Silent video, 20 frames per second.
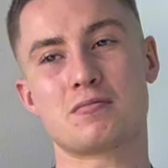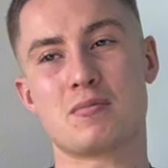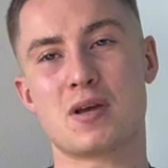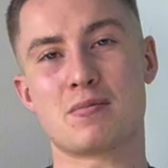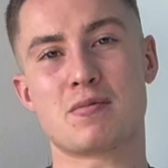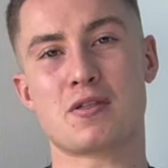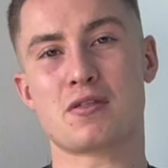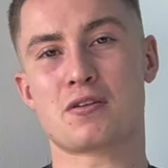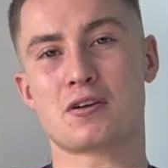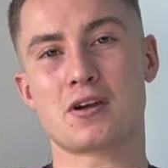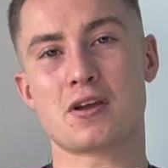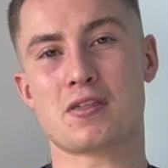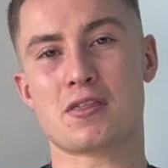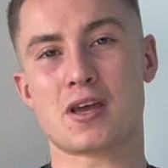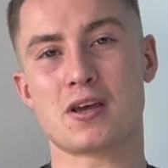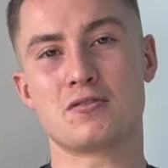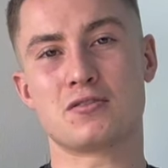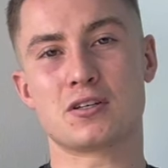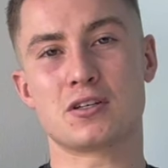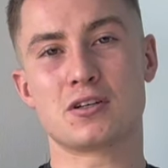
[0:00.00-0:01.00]
maybe
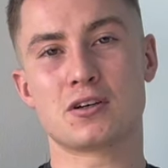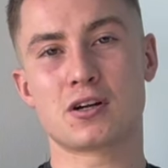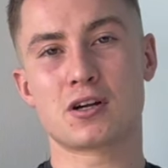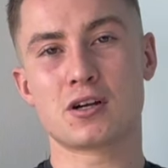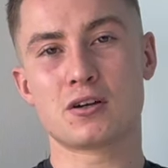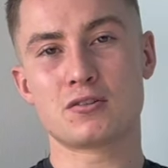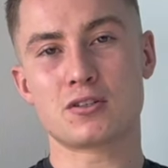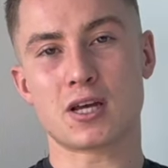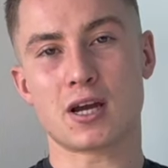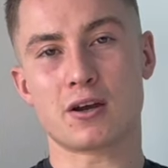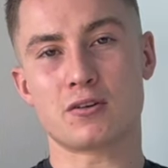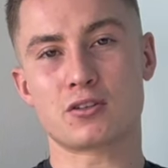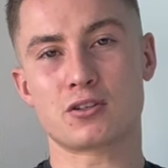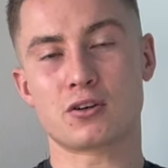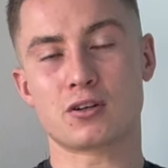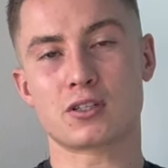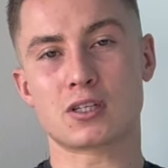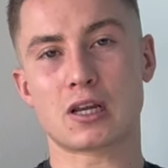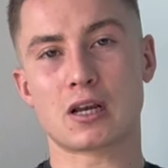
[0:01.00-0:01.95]
30,000 euros that I was going to